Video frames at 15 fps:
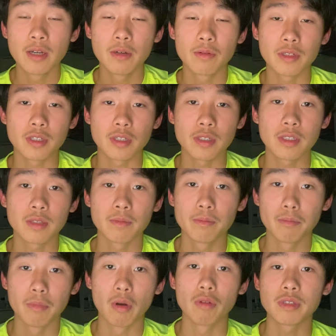which is the
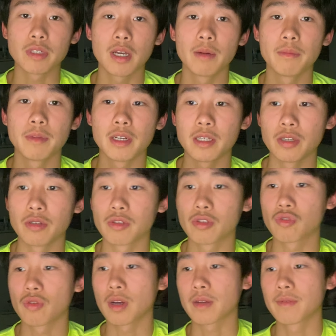most commonly used
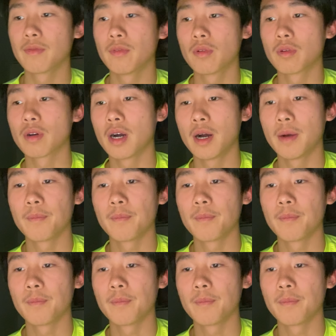drug for